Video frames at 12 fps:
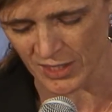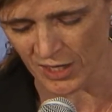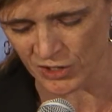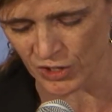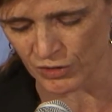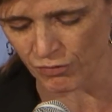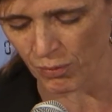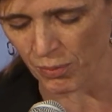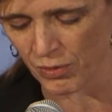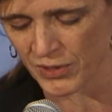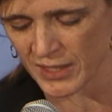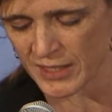not just for
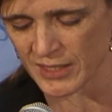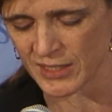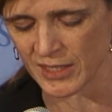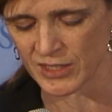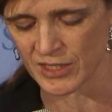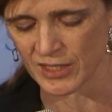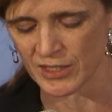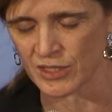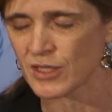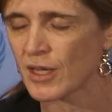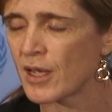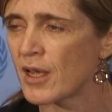Burundian citizens,